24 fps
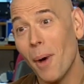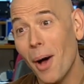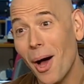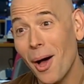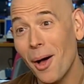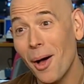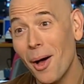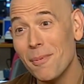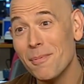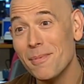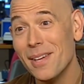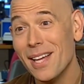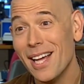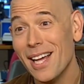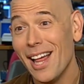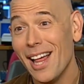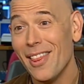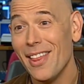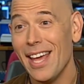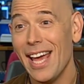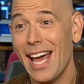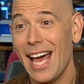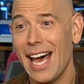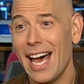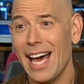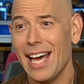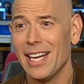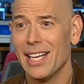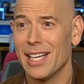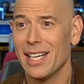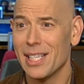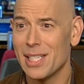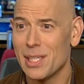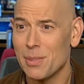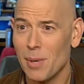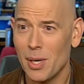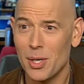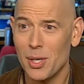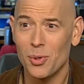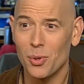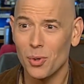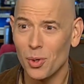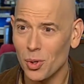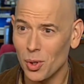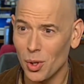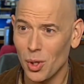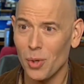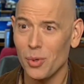mom. They add a special
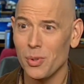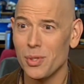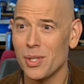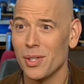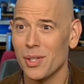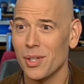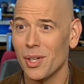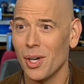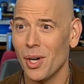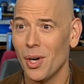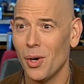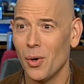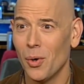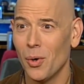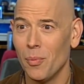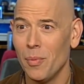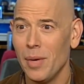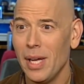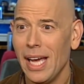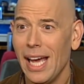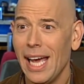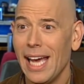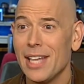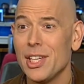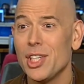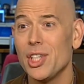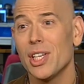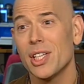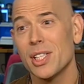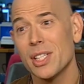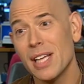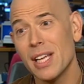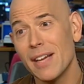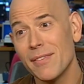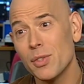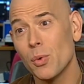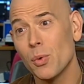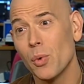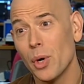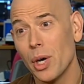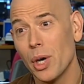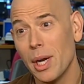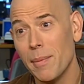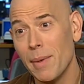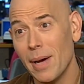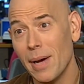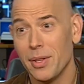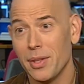glow to the home, and she doesn't have to
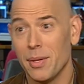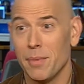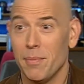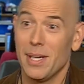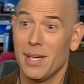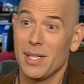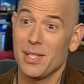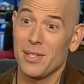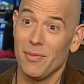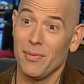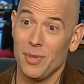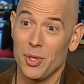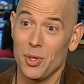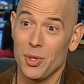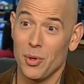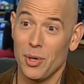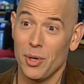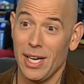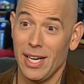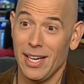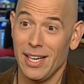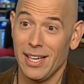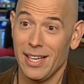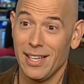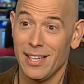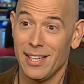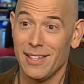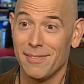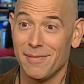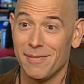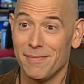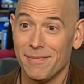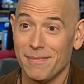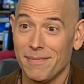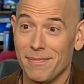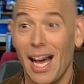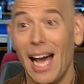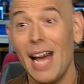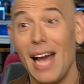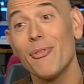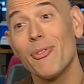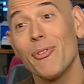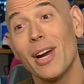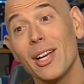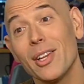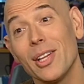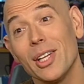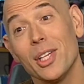worry about the mess of a tree. I
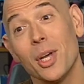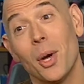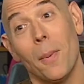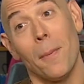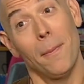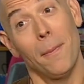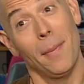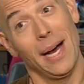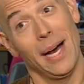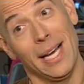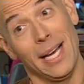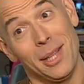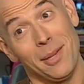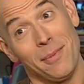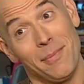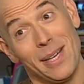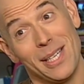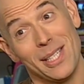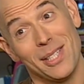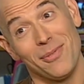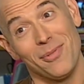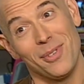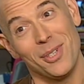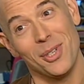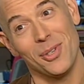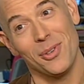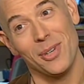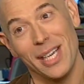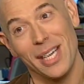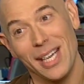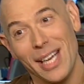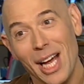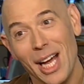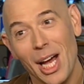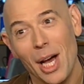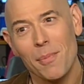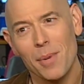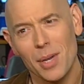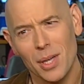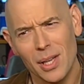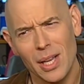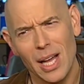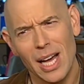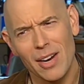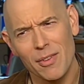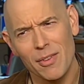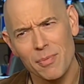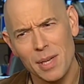frankly don't mind the mess of a tree, but a
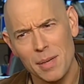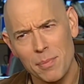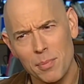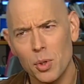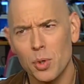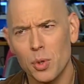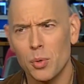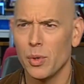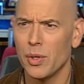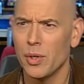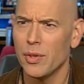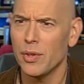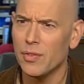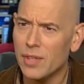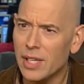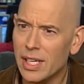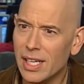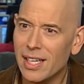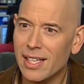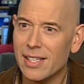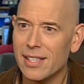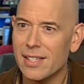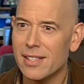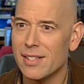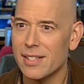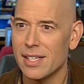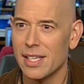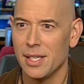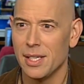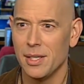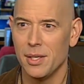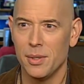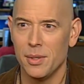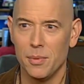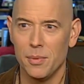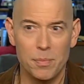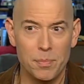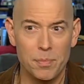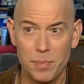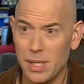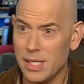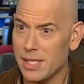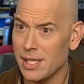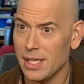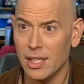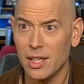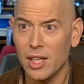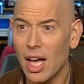lot of people with kids and
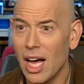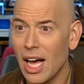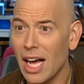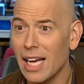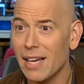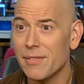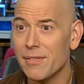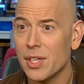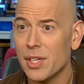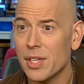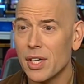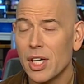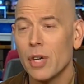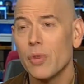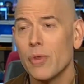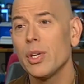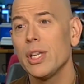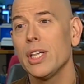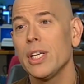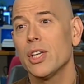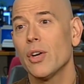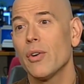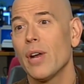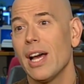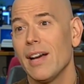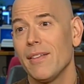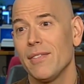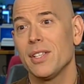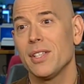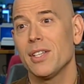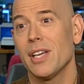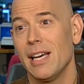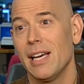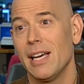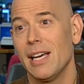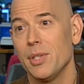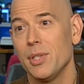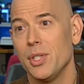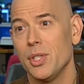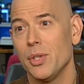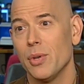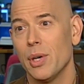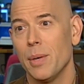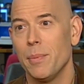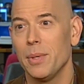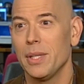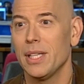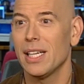busy lives really don't have the time to
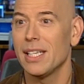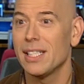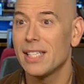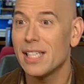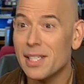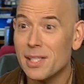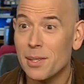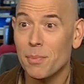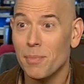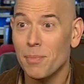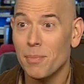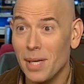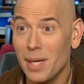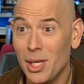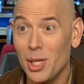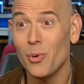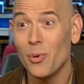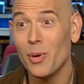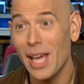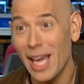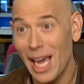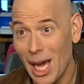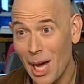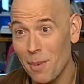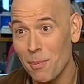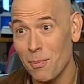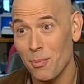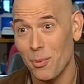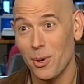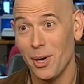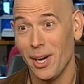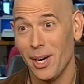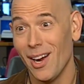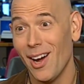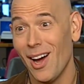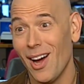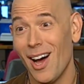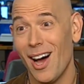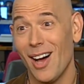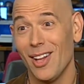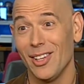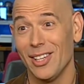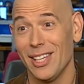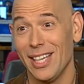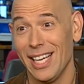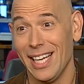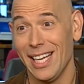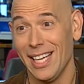do it, but that doesn't mean you can't bring
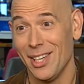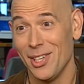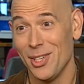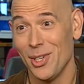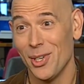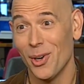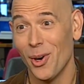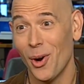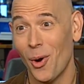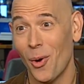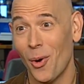holiday into your